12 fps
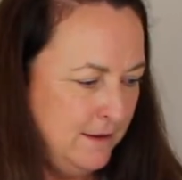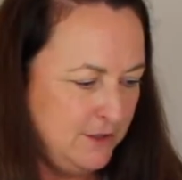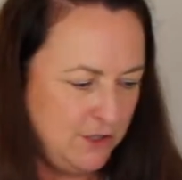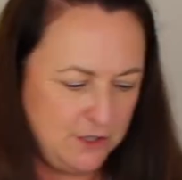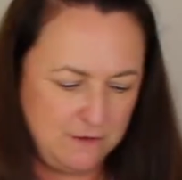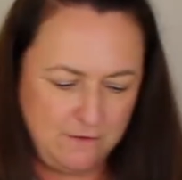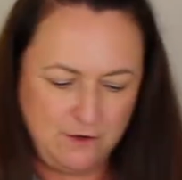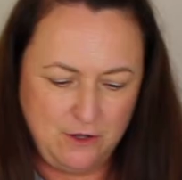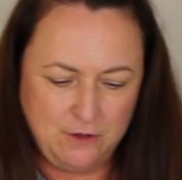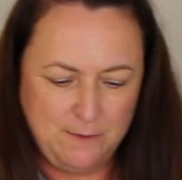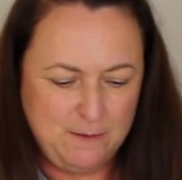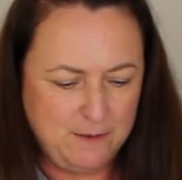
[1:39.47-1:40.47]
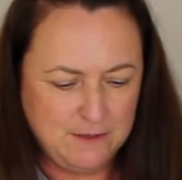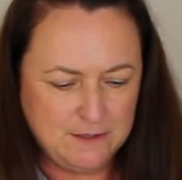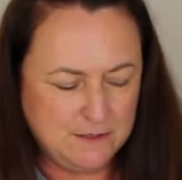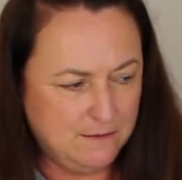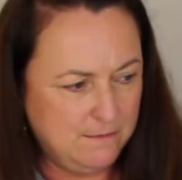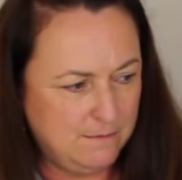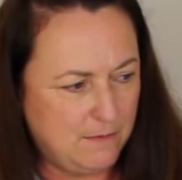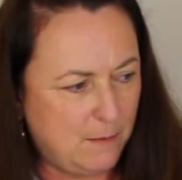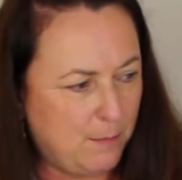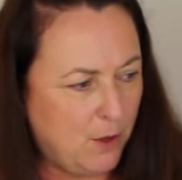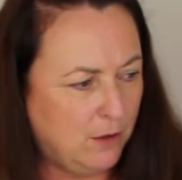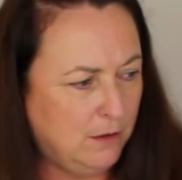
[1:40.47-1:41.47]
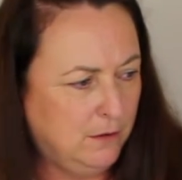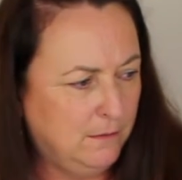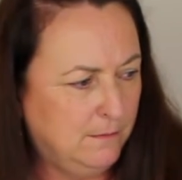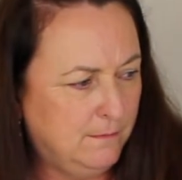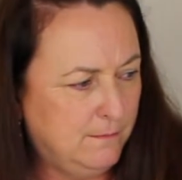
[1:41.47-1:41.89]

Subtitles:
just a few other wee ones. Bottle,